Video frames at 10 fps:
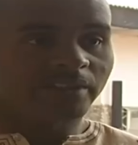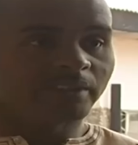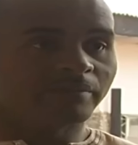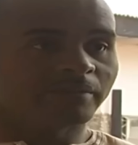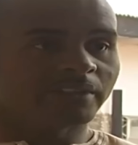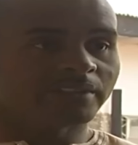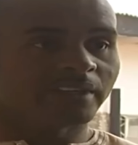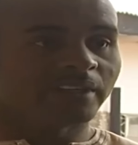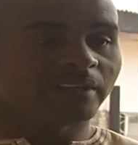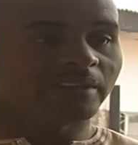on him. They
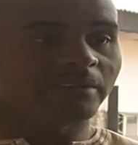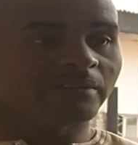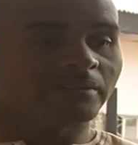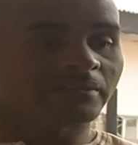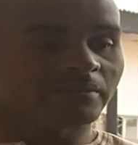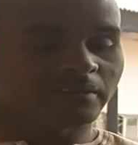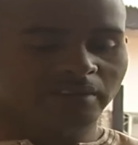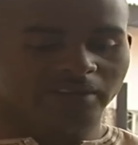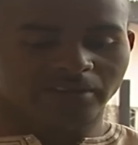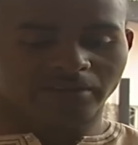said he
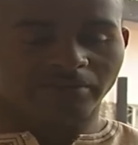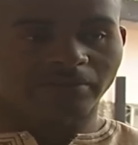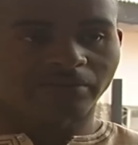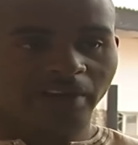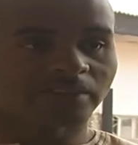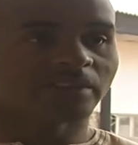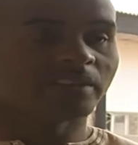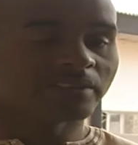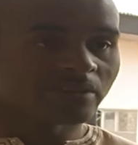fractured his